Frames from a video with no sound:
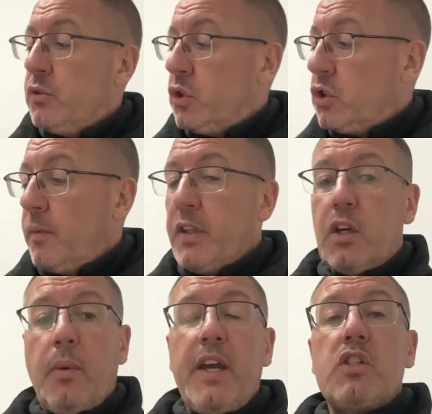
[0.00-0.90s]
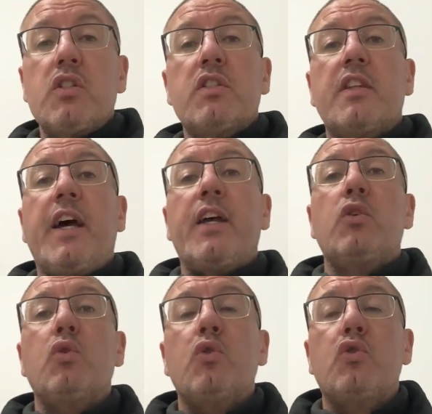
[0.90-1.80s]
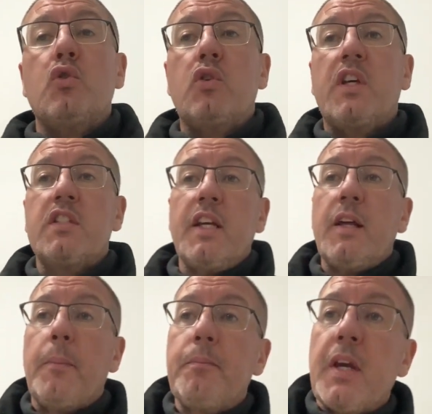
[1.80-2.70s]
Just some of the questions that you should consider.